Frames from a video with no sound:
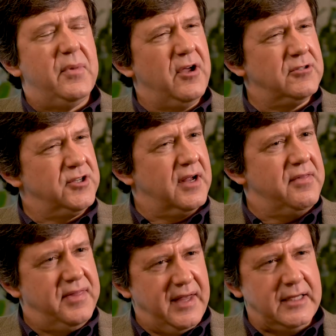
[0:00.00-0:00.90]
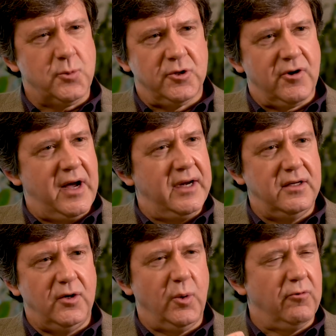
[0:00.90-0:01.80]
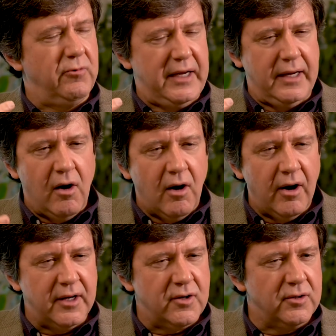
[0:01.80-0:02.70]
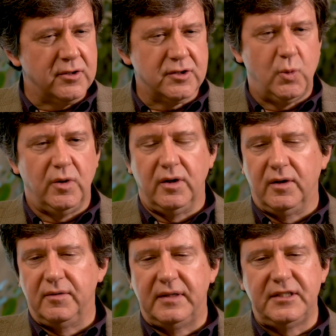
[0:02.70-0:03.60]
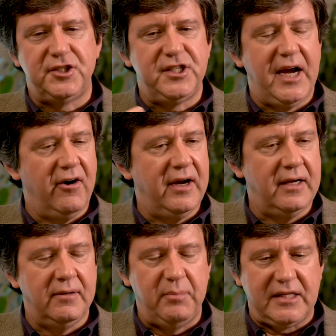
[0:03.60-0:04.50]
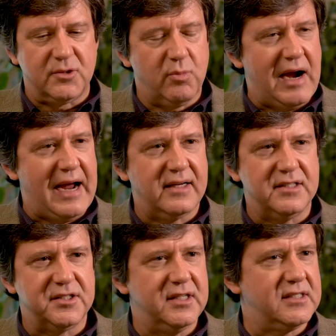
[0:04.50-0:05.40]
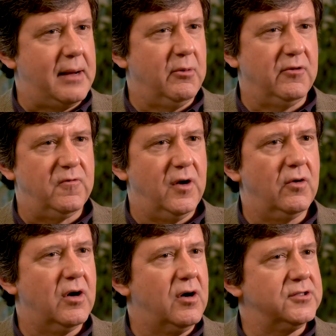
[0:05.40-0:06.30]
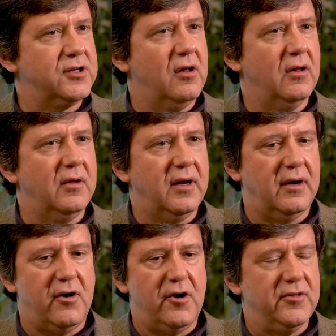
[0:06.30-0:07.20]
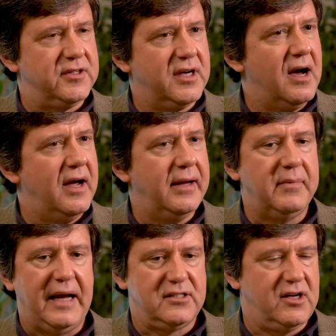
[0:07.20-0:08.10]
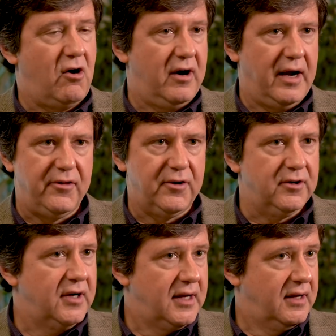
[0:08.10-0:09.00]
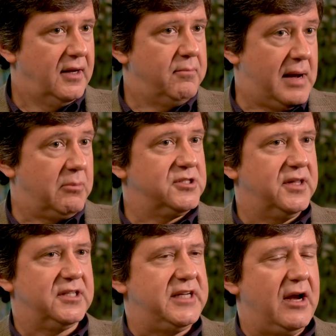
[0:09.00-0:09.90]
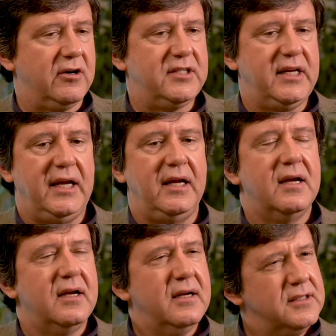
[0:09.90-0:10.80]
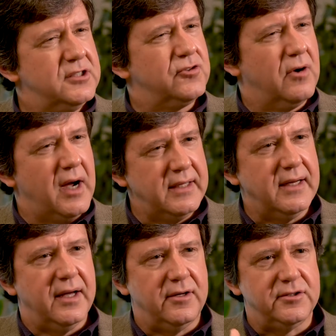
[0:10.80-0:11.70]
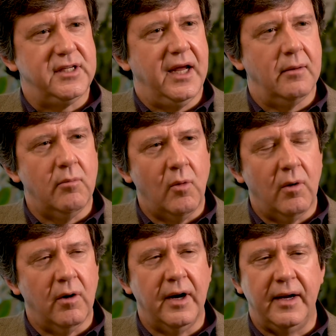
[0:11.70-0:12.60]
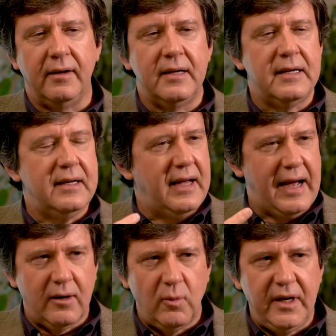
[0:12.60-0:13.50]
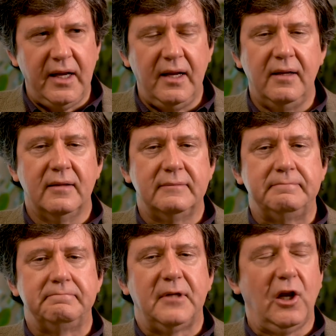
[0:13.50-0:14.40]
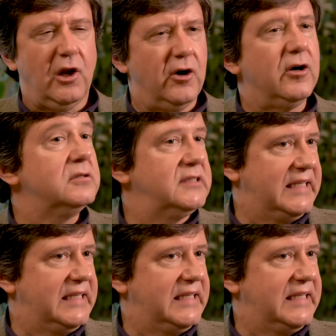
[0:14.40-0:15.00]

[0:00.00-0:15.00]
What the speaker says: But those are things we're trying to do. We're reading articles, we're sharing best practices. I'm on phone calls all the time, as are other members of the CRT, just trying to understand more and how do we learn